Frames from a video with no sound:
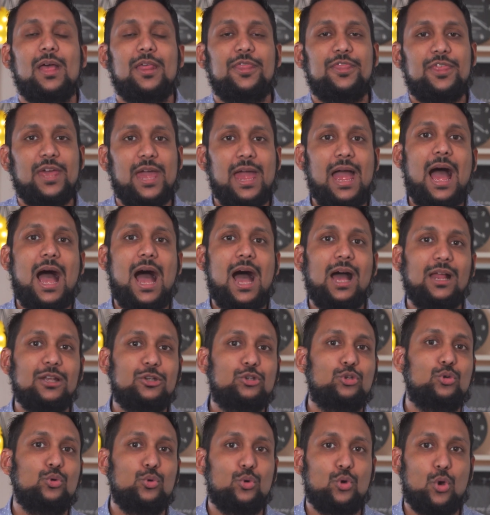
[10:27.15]
There are
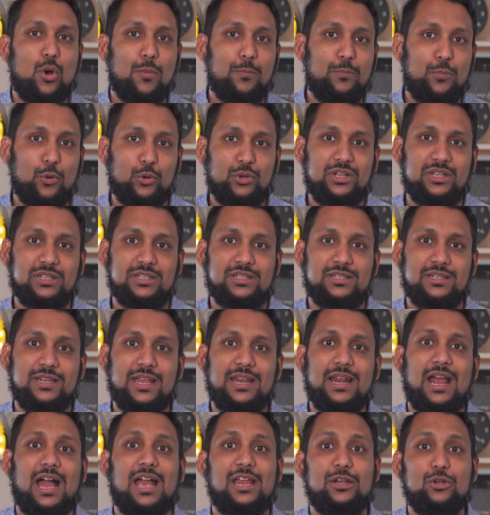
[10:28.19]
two components
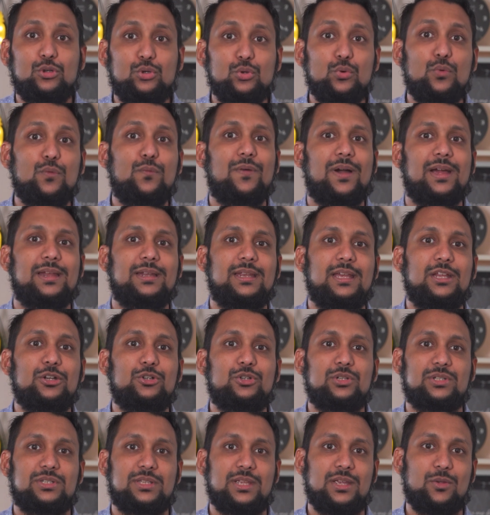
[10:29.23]
that I do find
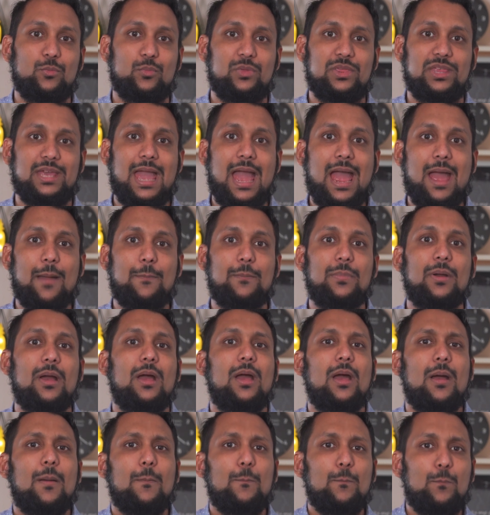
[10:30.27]
interesting with the app.
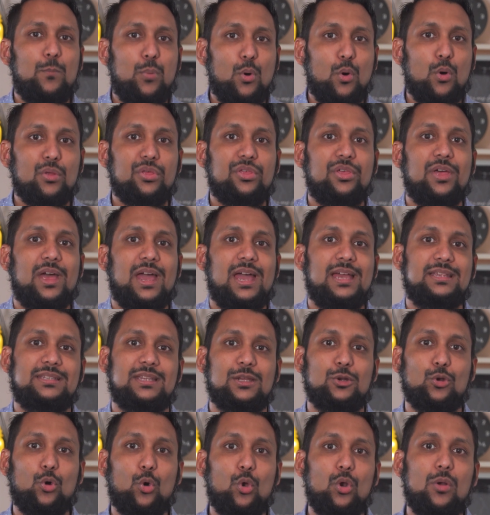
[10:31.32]
Both has
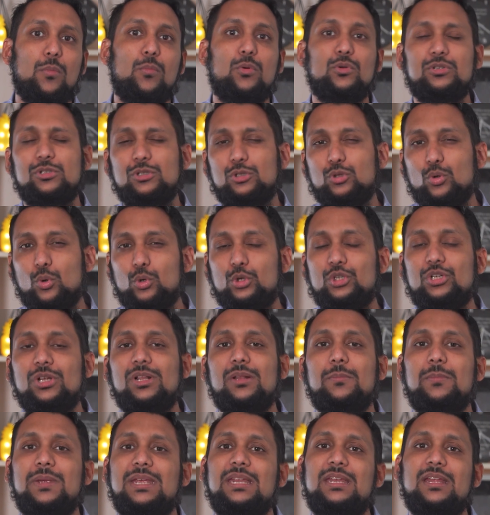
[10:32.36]
an almost
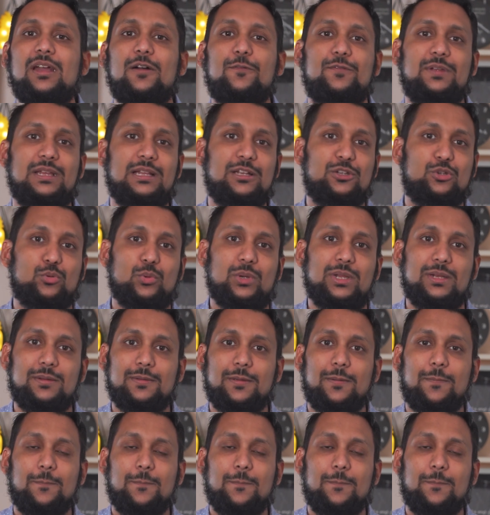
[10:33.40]
social media feel to it.